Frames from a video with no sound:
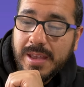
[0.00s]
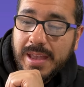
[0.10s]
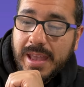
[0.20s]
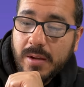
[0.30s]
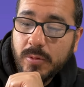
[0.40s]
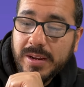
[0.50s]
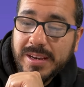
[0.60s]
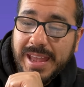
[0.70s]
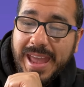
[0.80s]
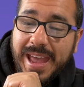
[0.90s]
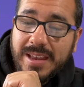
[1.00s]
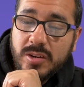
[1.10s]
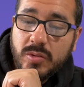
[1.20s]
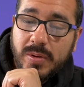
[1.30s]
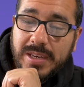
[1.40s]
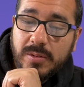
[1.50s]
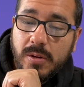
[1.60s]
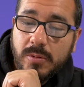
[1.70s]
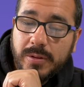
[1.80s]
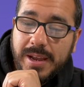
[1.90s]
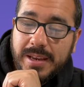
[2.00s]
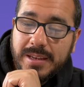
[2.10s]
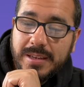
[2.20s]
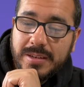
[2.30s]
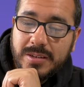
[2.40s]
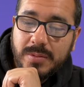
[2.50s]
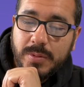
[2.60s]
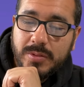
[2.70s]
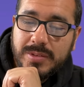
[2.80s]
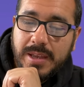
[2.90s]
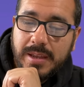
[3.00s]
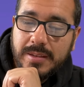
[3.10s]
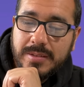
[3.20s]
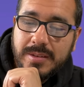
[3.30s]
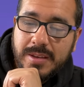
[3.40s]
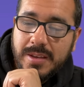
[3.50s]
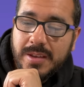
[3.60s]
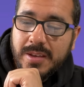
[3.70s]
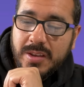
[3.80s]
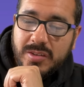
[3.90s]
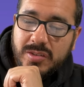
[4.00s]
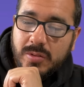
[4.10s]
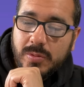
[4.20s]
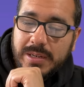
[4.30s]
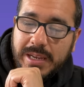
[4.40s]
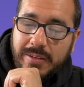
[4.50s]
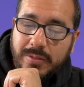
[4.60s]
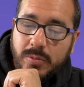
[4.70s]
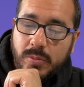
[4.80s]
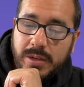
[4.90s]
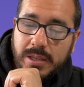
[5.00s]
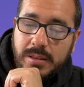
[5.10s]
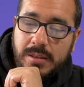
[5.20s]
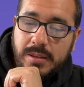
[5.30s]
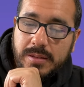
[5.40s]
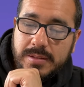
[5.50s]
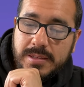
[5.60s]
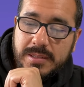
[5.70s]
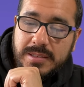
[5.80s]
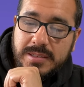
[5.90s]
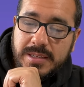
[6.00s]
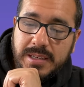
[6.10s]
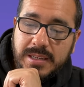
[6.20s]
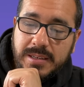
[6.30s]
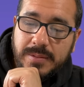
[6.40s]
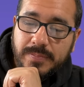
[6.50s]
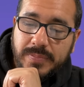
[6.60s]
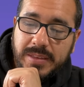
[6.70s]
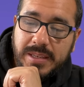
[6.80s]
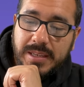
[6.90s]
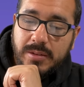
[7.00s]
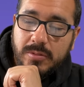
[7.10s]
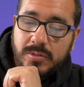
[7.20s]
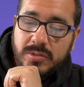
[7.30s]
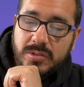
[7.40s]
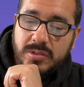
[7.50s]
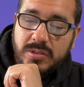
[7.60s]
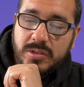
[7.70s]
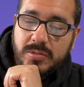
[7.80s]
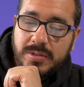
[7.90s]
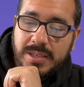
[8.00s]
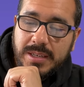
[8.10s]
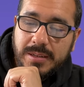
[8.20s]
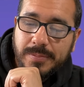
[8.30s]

and we're gonna add 20 while we're at it to both sides. So we're left with 16 equals 2D.